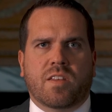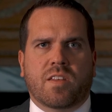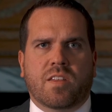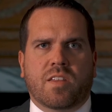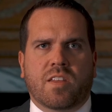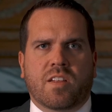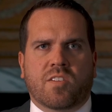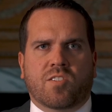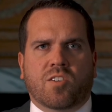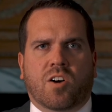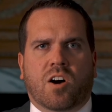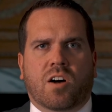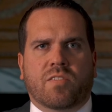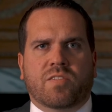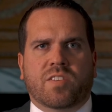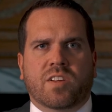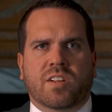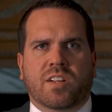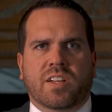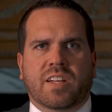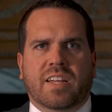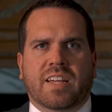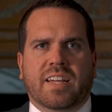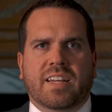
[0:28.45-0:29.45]
it's often
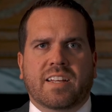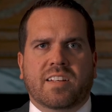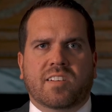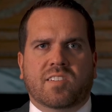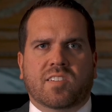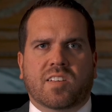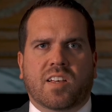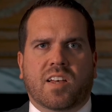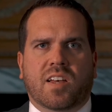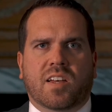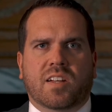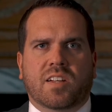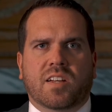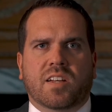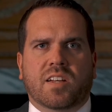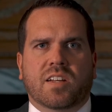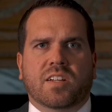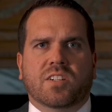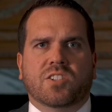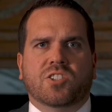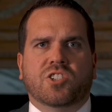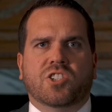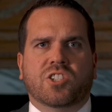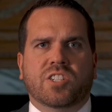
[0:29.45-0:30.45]
a he said,
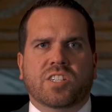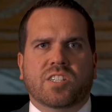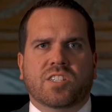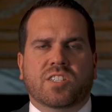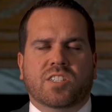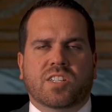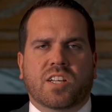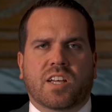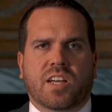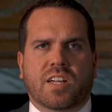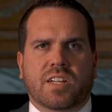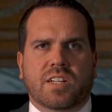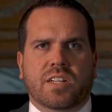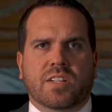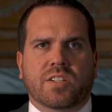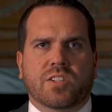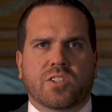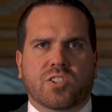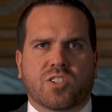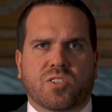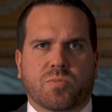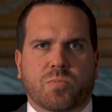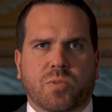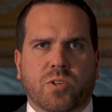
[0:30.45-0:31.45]
she said
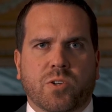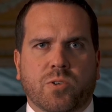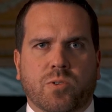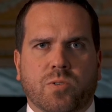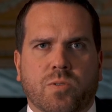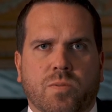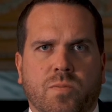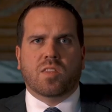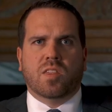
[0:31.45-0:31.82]
dispute.